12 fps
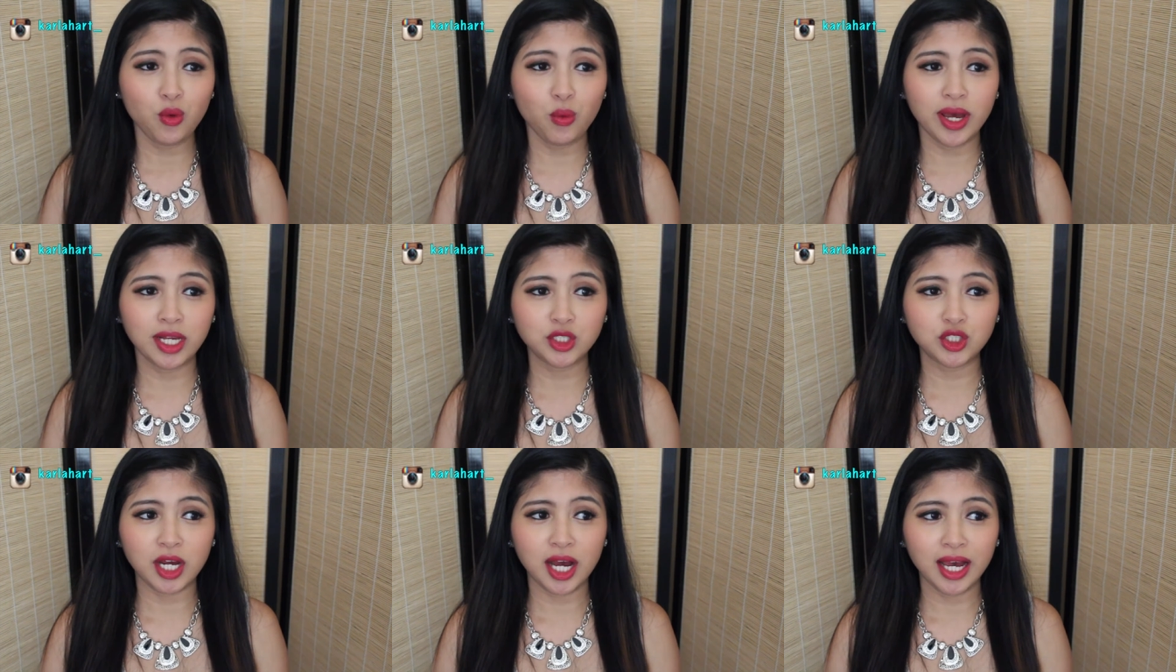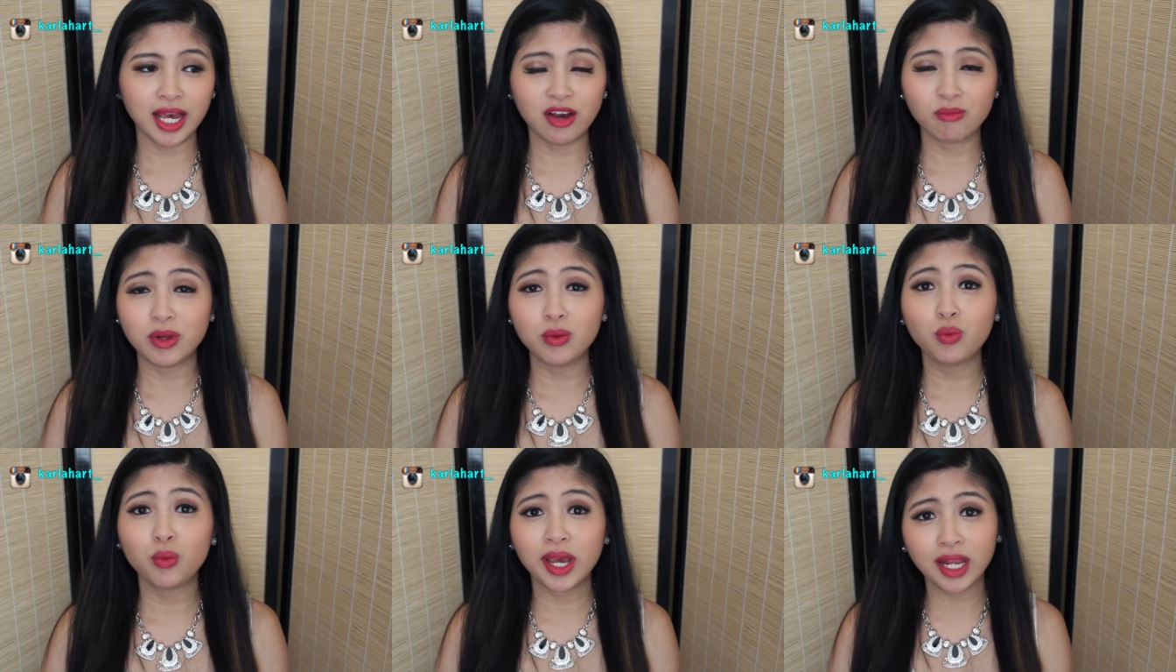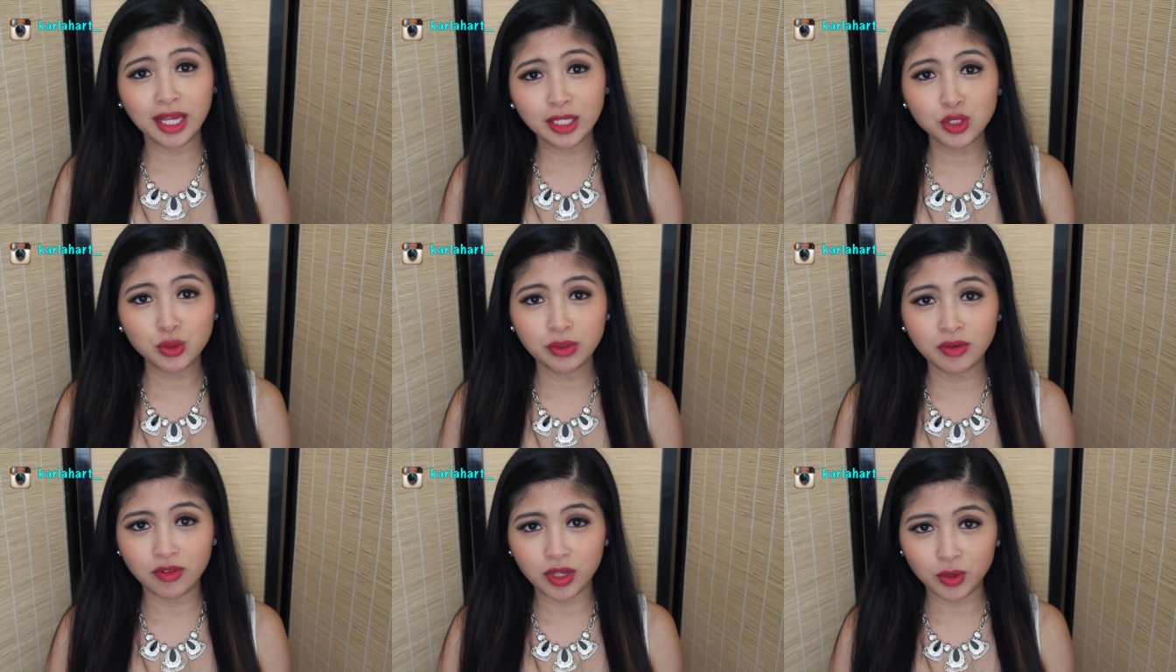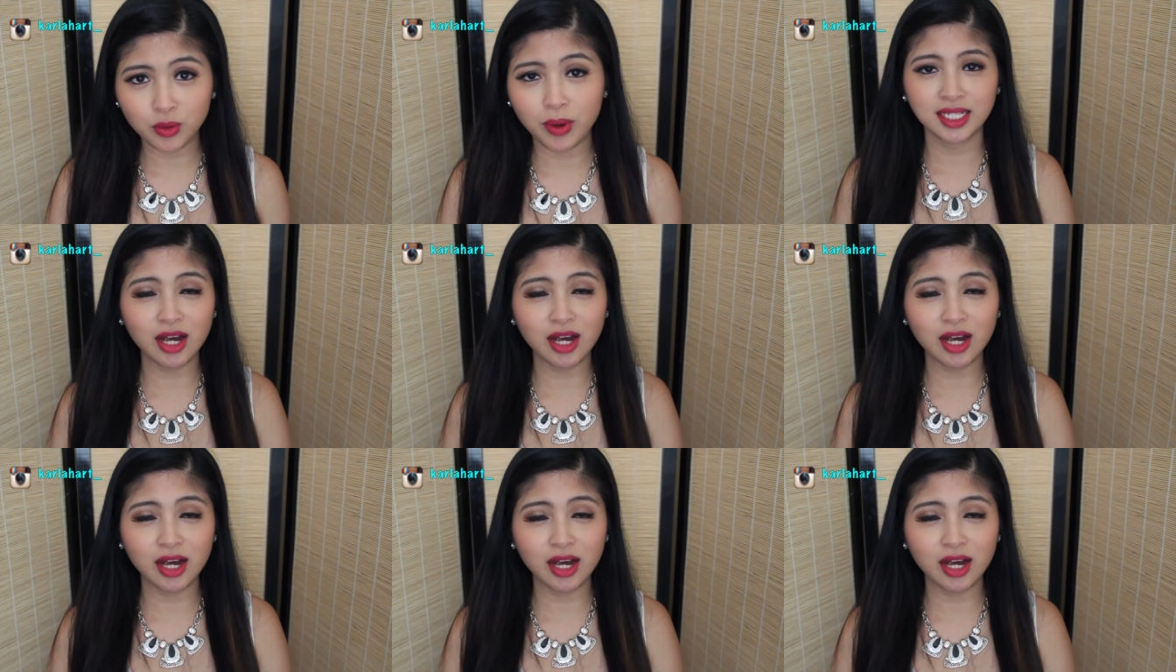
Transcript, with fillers: which I have been waiting to review.